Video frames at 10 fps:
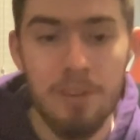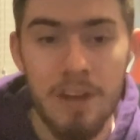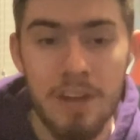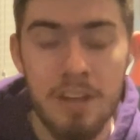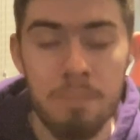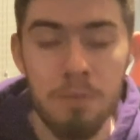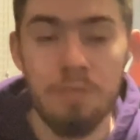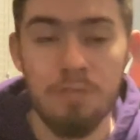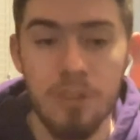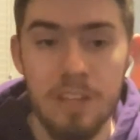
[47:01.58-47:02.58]
a number
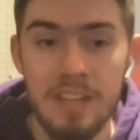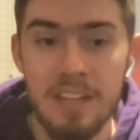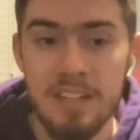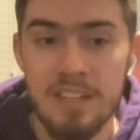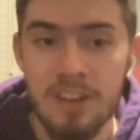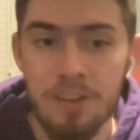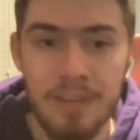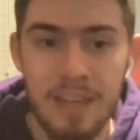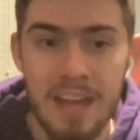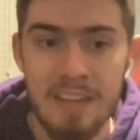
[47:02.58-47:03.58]
of rookies.
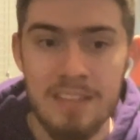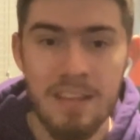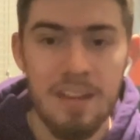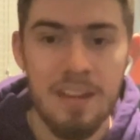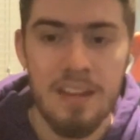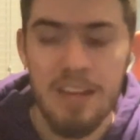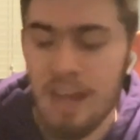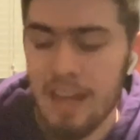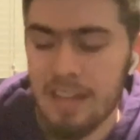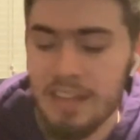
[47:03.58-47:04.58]

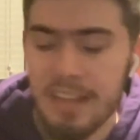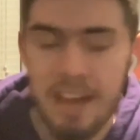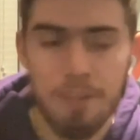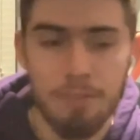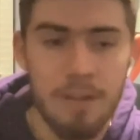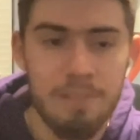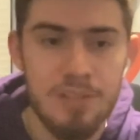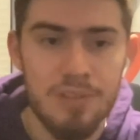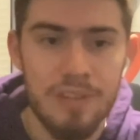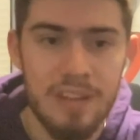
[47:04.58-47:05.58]
I think he had a rough
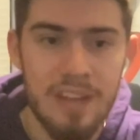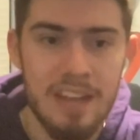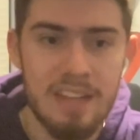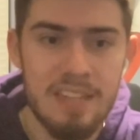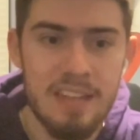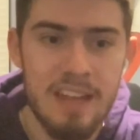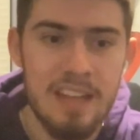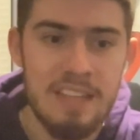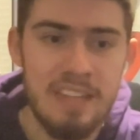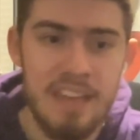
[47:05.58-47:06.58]
shooting night
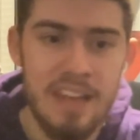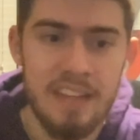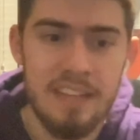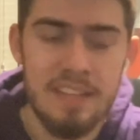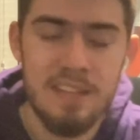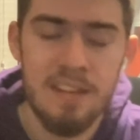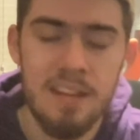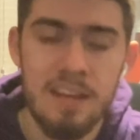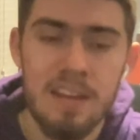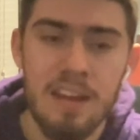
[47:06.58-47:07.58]
tonight
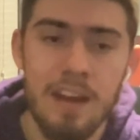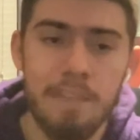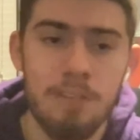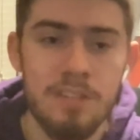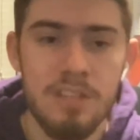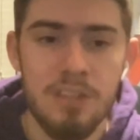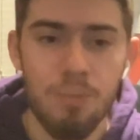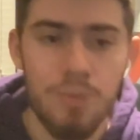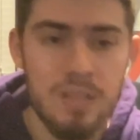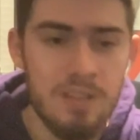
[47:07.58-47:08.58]
versus the
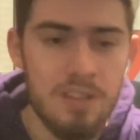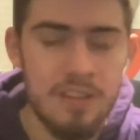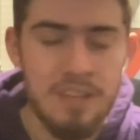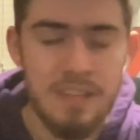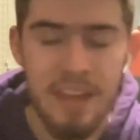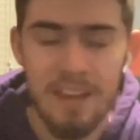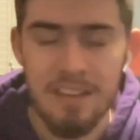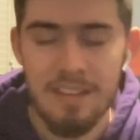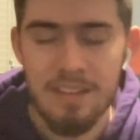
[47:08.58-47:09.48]
Wizards, and